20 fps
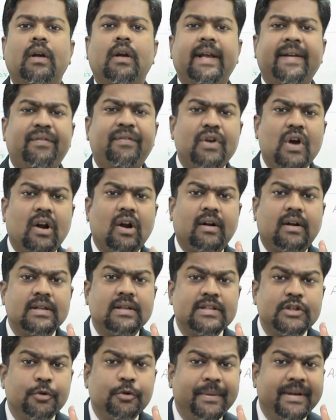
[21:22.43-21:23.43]
If you are
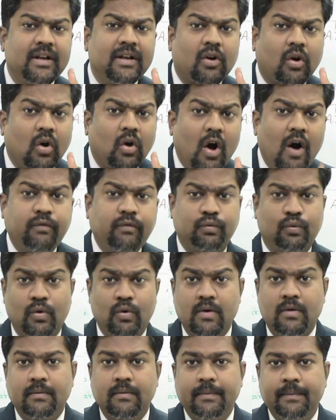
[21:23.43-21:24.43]
consuming raw
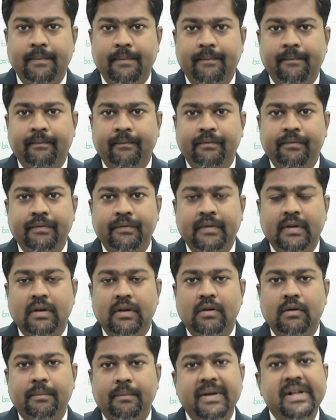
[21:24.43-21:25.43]
food,
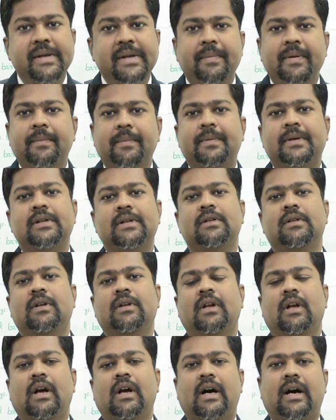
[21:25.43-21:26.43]
many
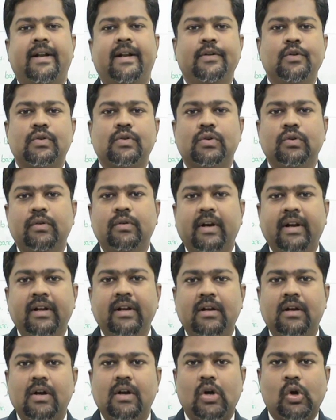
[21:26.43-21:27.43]
people are used to
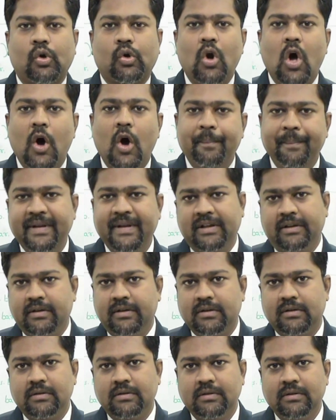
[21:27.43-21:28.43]
drink raw
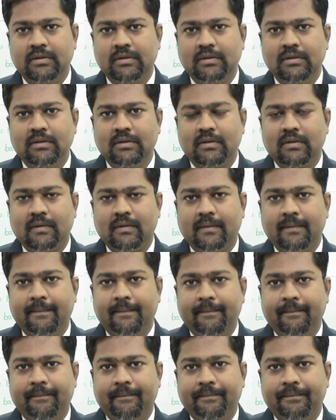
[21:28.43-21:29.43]
milk,
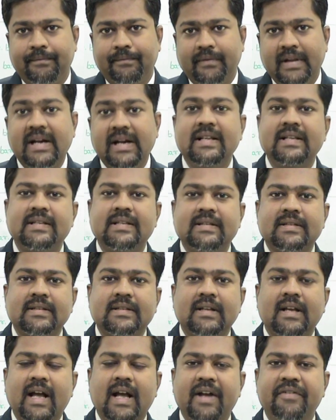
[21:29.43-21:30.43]
that
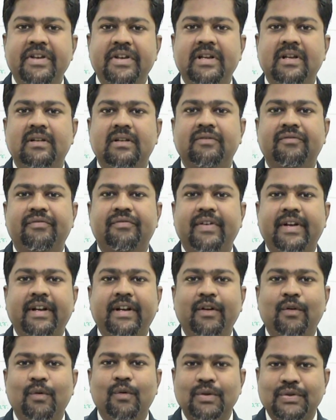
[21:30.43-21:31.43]
is having
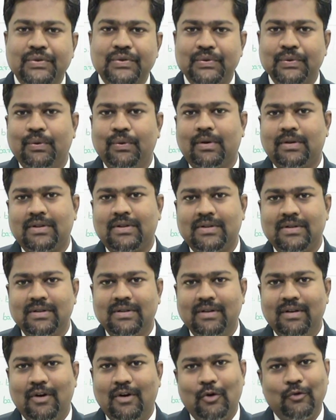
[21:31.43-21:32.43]
very good
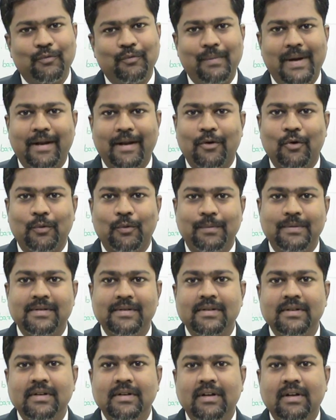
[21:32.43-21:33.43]
source of
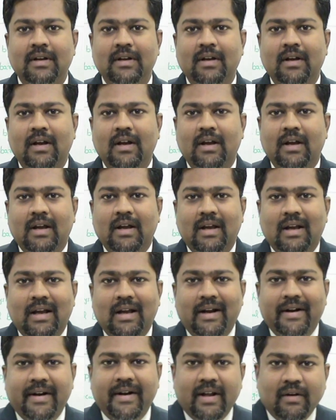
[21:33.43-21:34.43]
microbes,
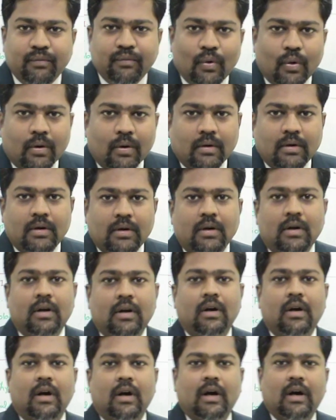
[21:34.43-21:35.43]
and therefore
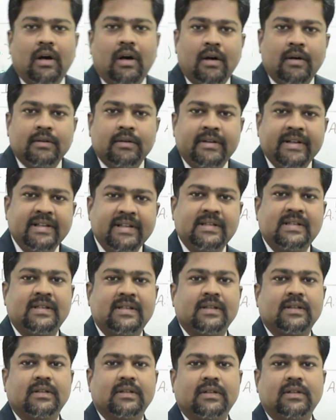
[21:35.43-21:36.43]

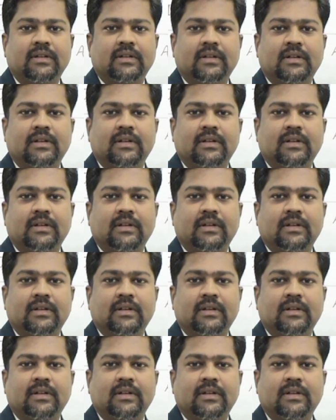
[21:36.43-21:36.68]
these